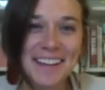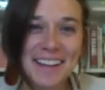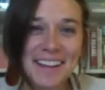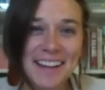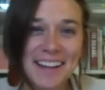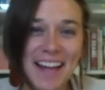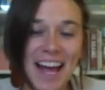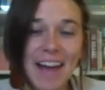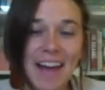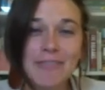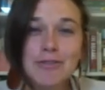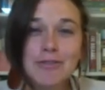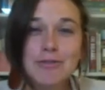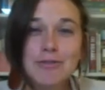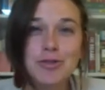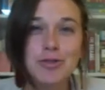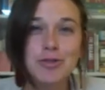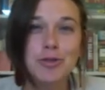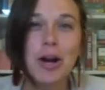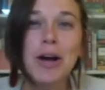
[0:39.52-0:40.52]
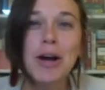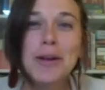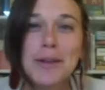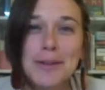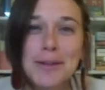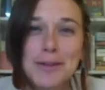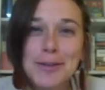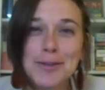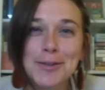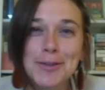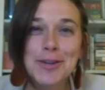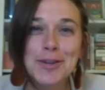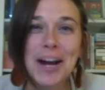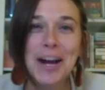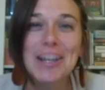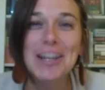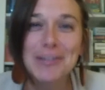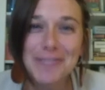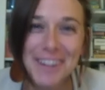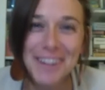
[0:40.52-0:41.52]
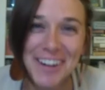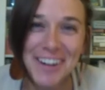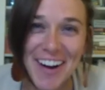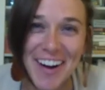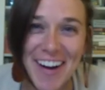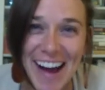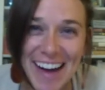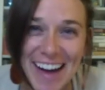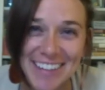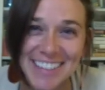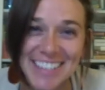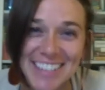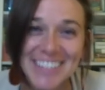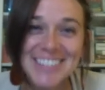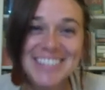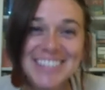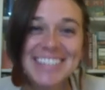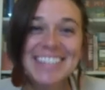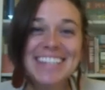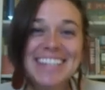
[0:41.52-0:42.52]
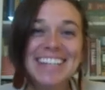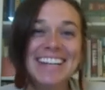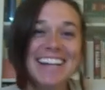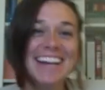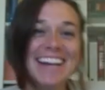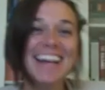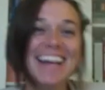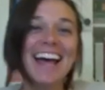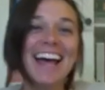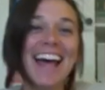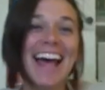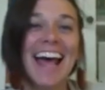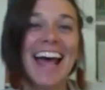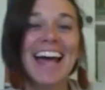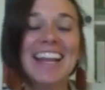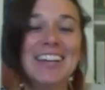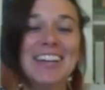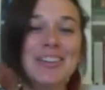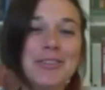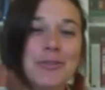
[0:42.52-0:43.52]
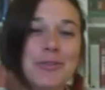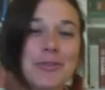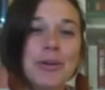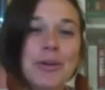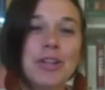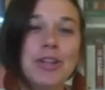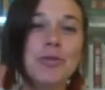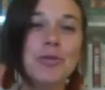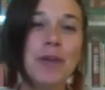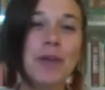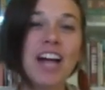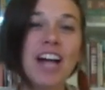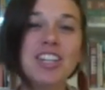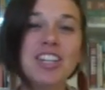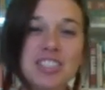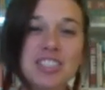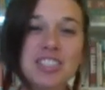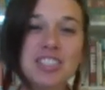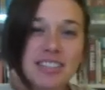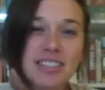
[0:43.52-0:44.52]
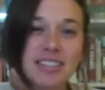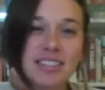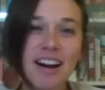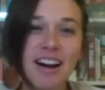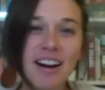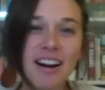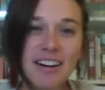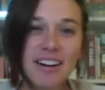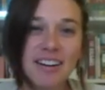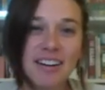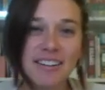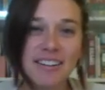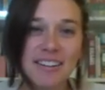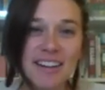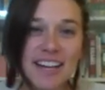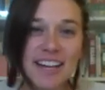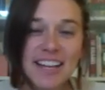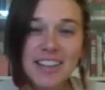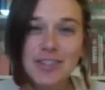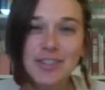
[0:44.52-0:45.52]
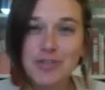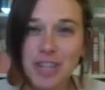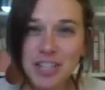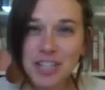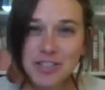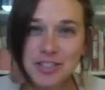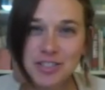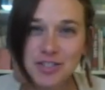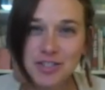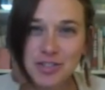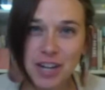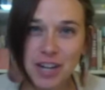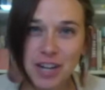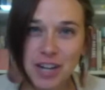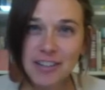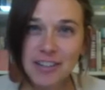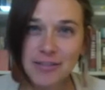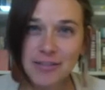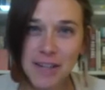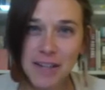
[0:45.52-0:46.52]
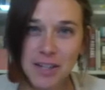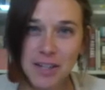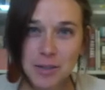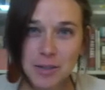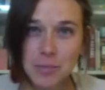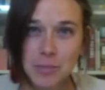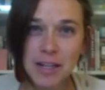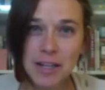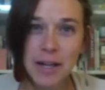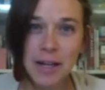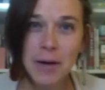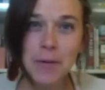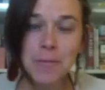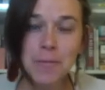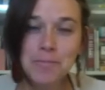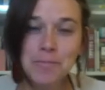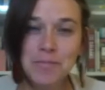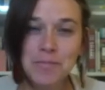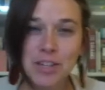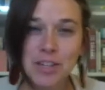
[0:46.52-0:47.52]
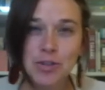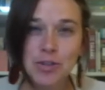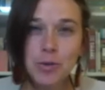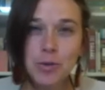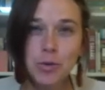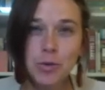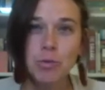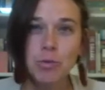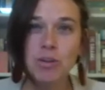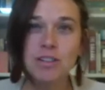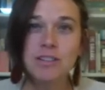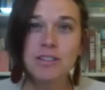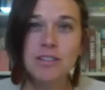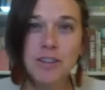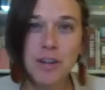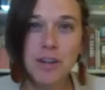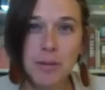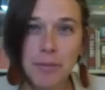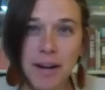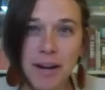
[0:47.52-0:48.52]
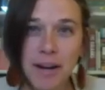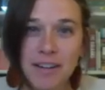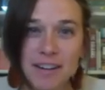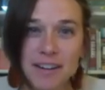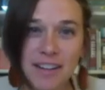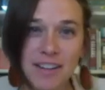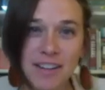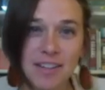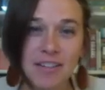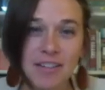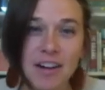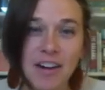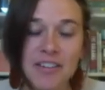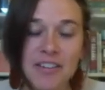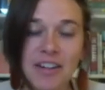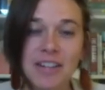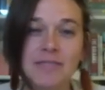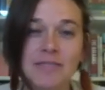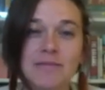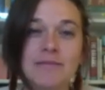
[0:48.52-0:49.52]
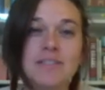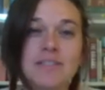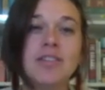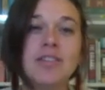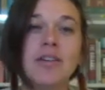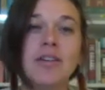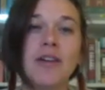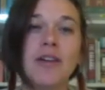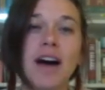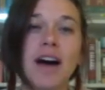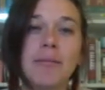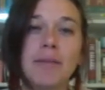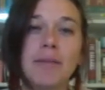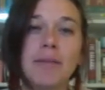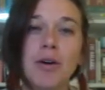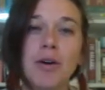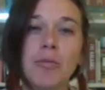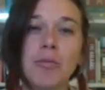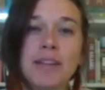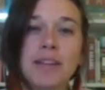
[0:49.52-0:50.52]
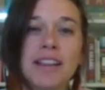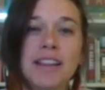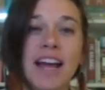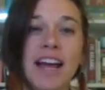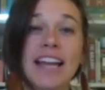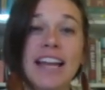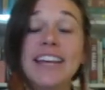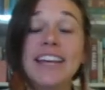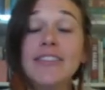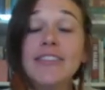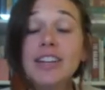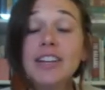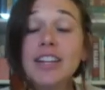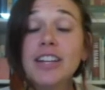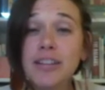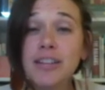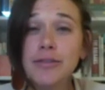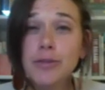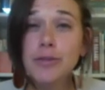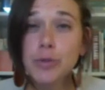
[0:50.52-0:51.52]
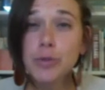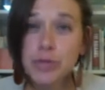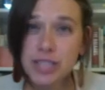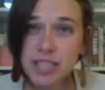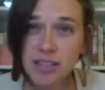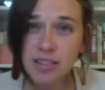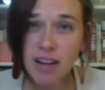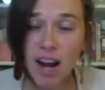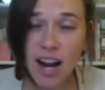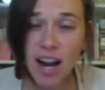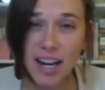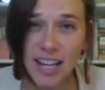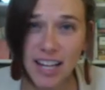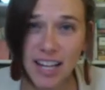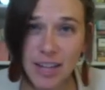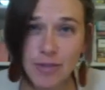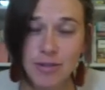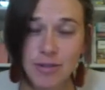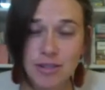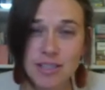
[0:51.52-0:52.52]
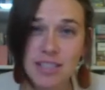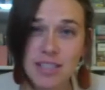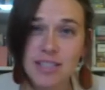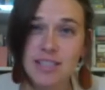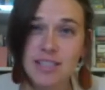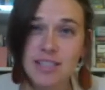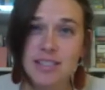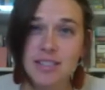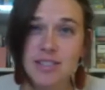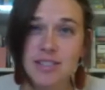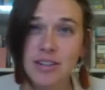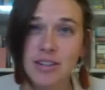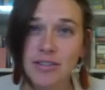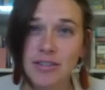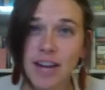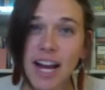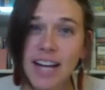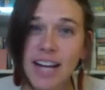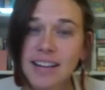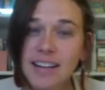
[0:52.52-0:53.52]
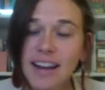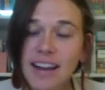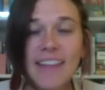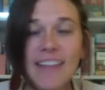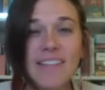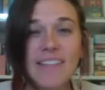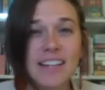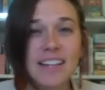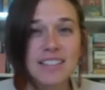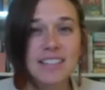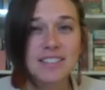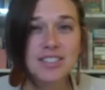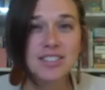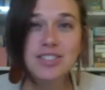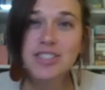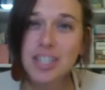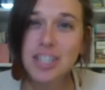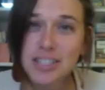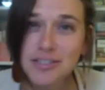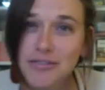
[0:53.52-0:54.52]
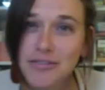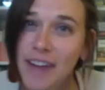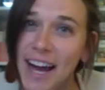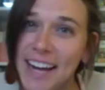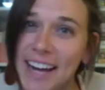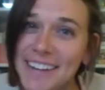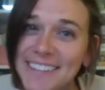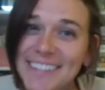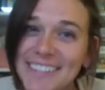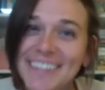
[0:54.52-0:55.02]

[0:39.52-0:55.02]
have you struggle through trying to figure out how to use it. And when you actually are in the trenches trying to figure something out, you will learn it better in the long run. So I'm hoping that even if you did not get your sentences correct, and that is just fine,